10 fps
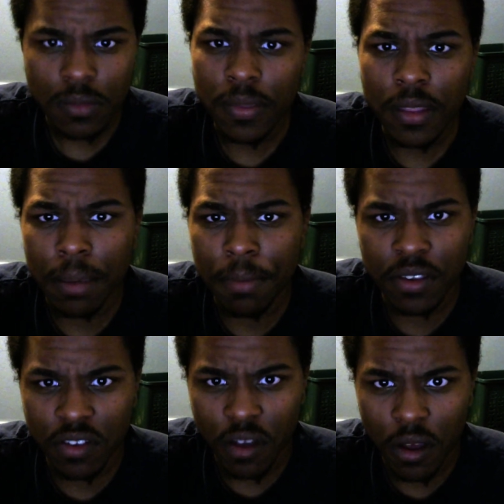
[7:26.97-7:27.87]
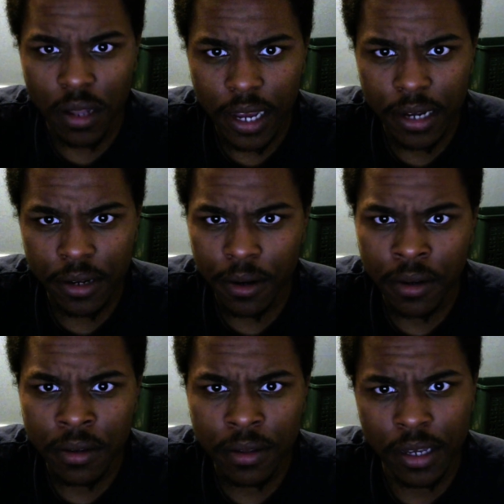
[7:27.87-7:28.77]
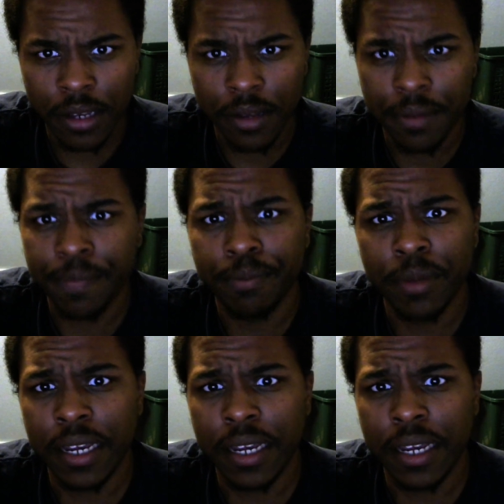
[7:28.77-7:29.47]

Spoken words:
must have saw a lot in her. But